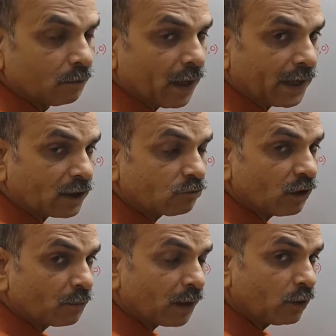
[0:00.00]
Minus
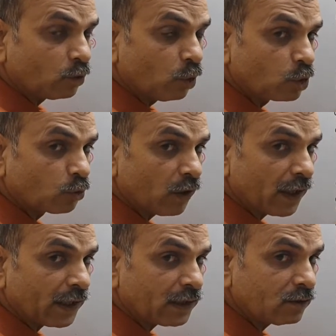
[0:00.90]
1 by 2 whole
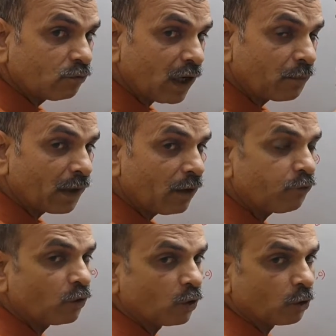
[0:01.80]
square is 1 by
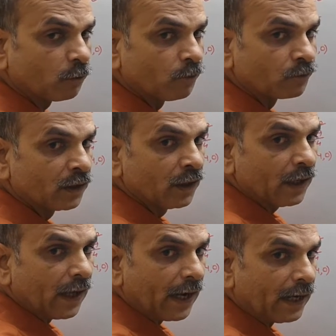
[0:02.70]
4.
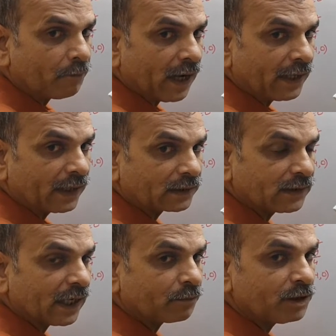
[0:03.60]
And minus,
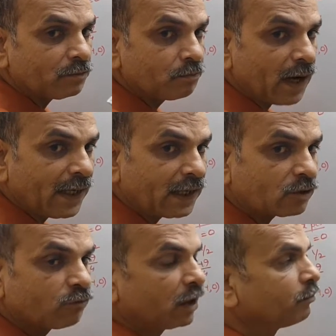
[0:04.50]
that means
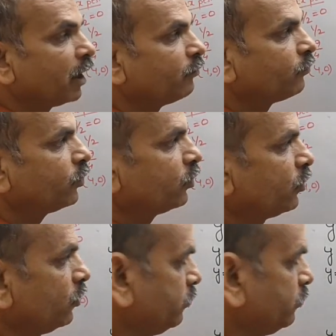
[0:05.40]
minus 1 by 4.